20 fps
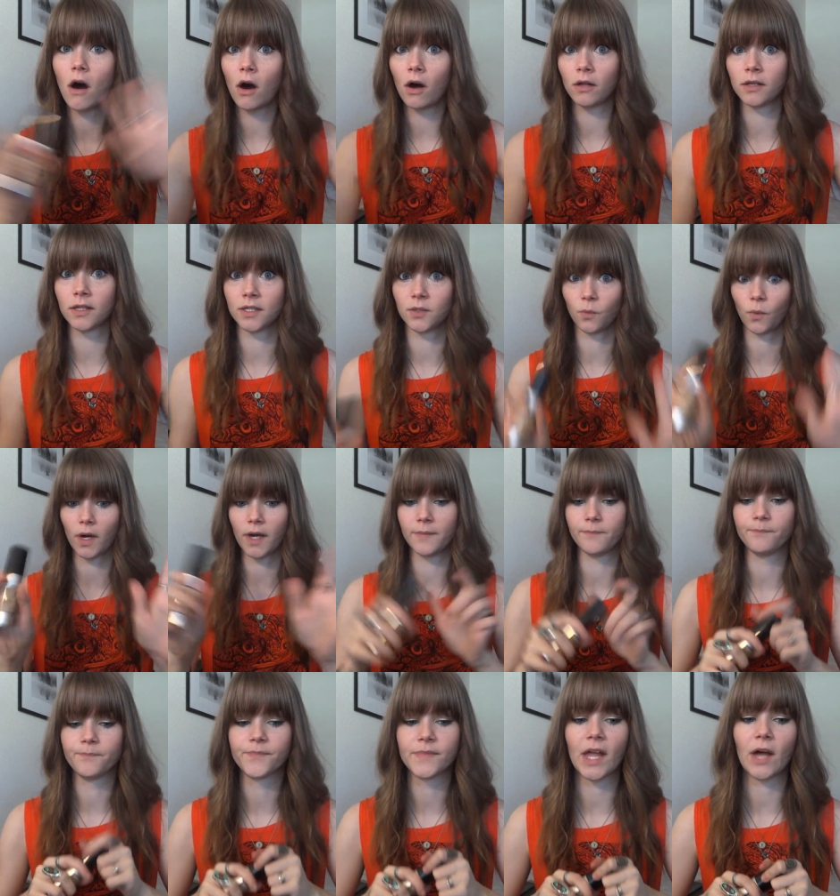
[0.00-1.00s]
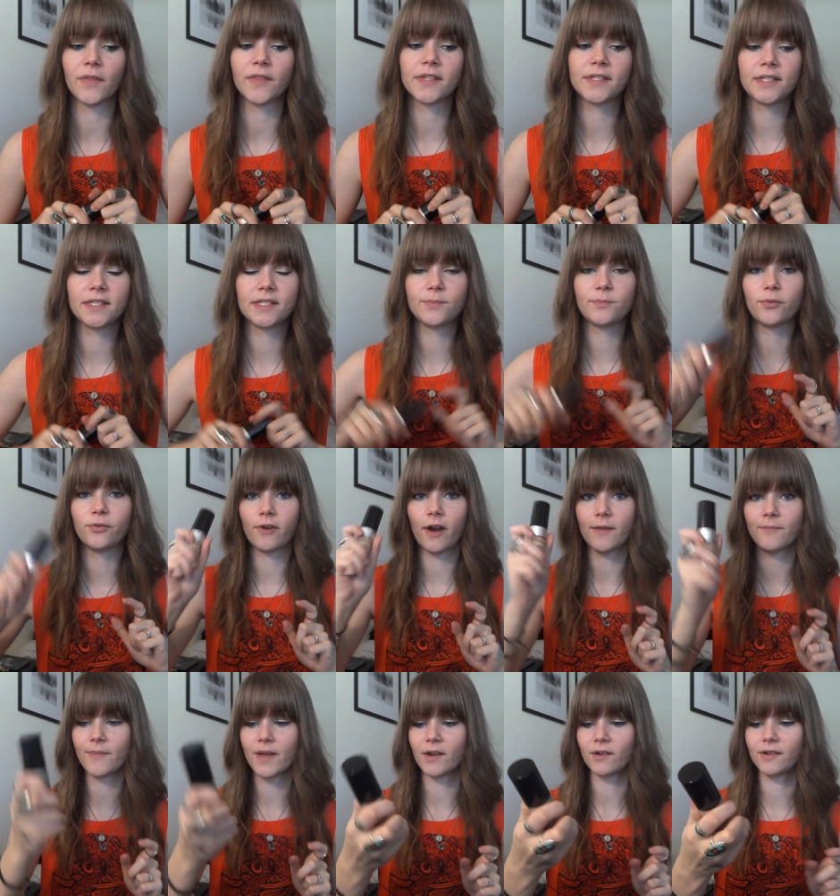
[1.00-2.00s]
all in one. Now this is
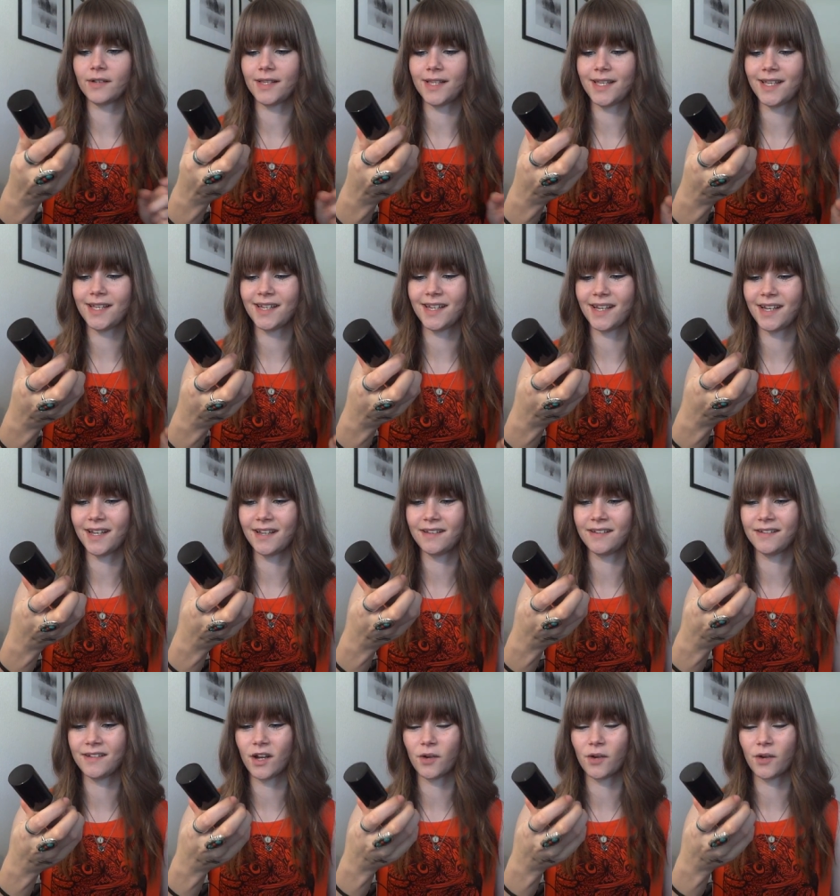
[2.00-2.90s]
primarily an,